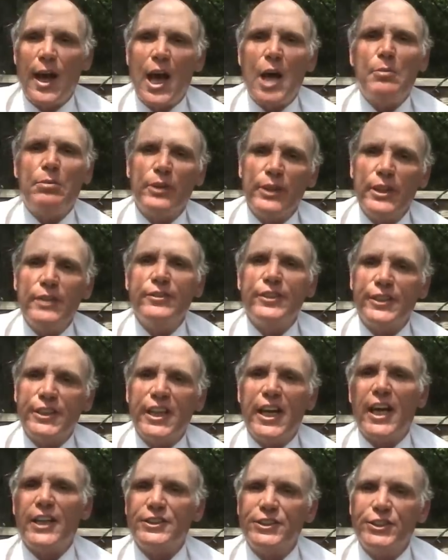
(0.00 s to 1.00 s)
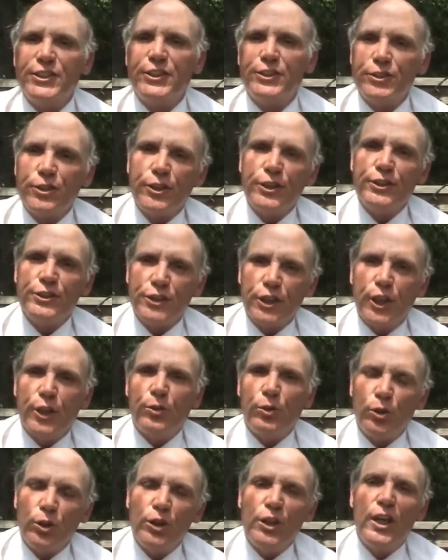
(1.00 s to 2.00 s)
I believe that the action of the Attorney
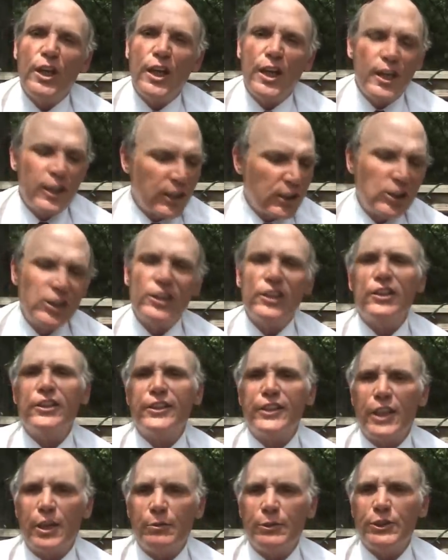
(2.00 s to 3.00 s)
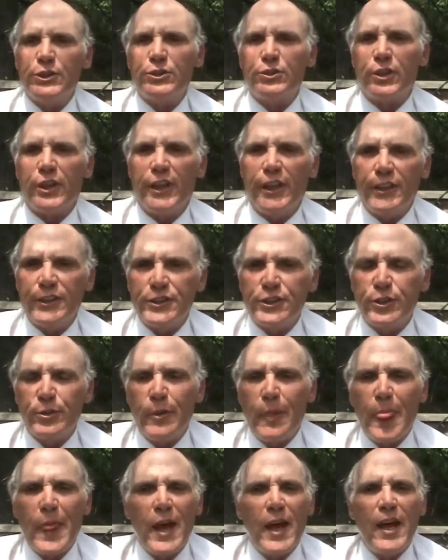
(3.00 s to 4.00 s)
General clearly demonstrates
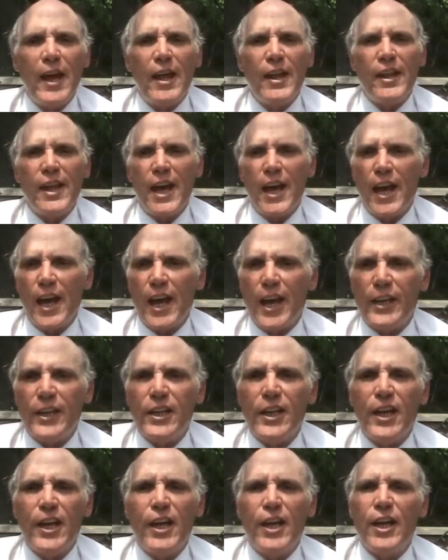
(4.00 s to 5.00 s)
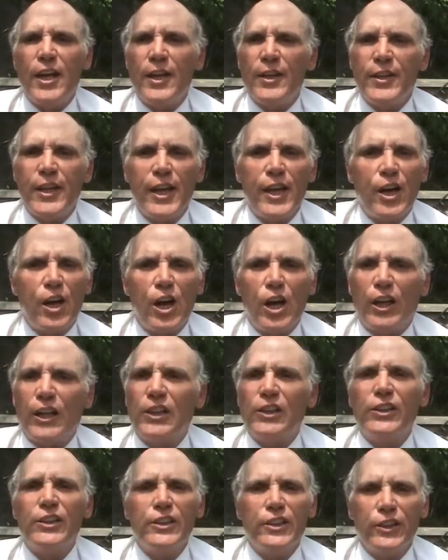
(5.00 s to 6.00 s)
that they are
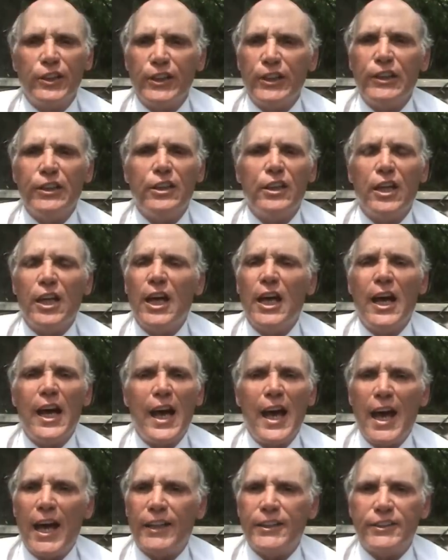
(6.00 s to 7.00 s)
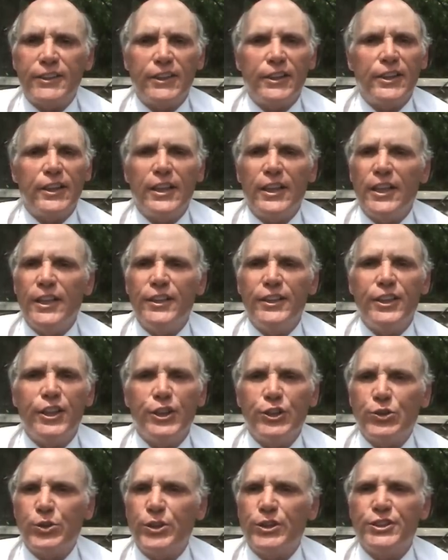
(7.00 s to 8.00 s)
clearly acting in the
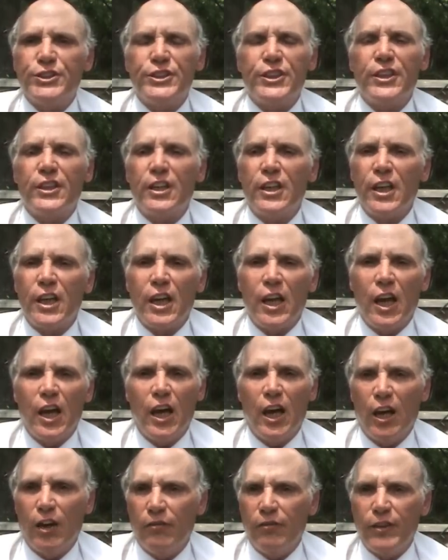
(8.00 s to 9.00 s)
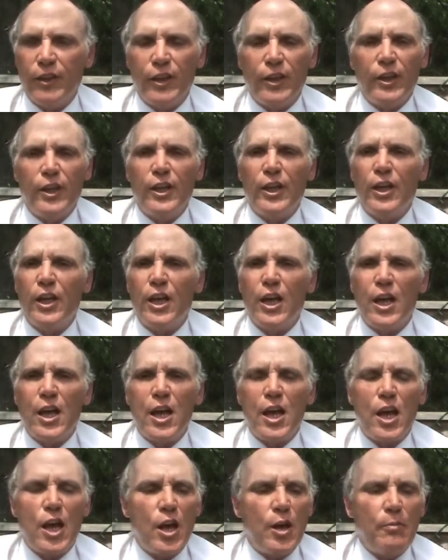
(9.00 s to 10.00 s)
interest of
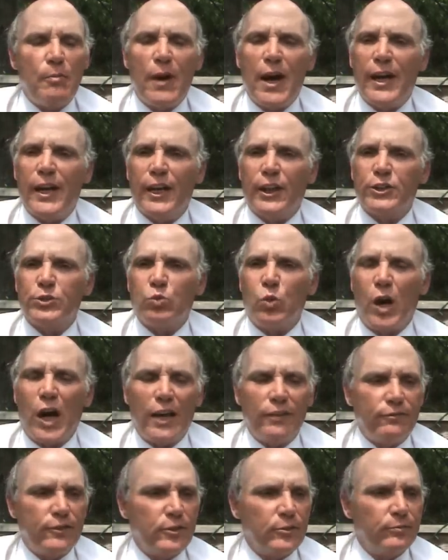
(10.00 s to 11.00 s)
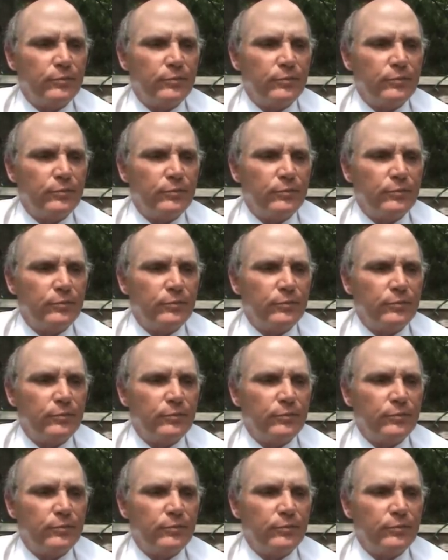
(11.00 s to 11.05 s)
my ex-wife.